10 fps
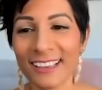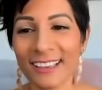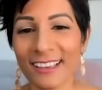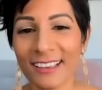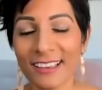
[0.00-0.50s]

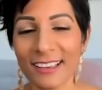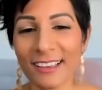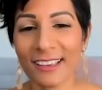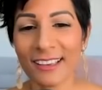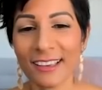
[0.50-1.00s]

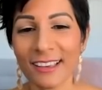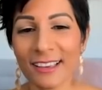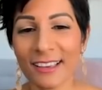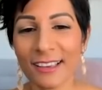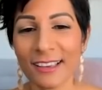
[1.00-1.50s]

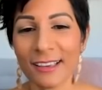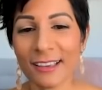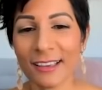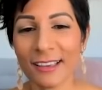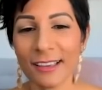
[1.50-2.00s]

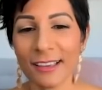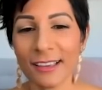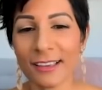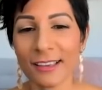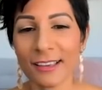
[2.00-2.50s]

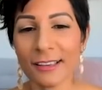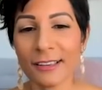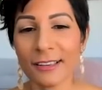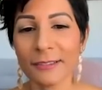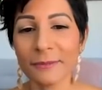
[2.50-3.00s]

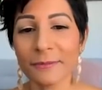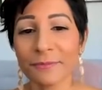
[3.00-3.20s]
The person shown says nothing.